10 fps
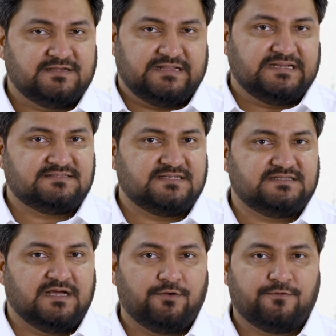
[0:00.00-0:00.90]
writes
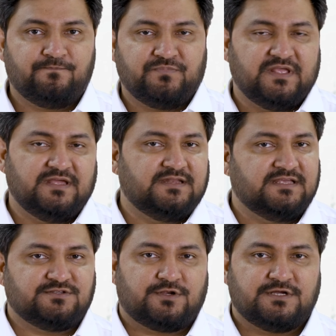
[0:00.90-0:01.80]
it down in
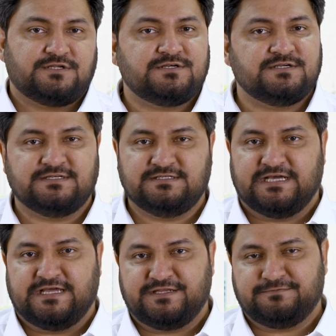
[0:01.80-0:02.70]
his or her
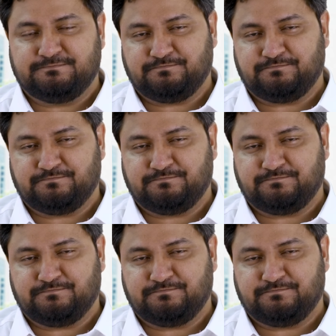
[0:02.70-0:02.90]
diary.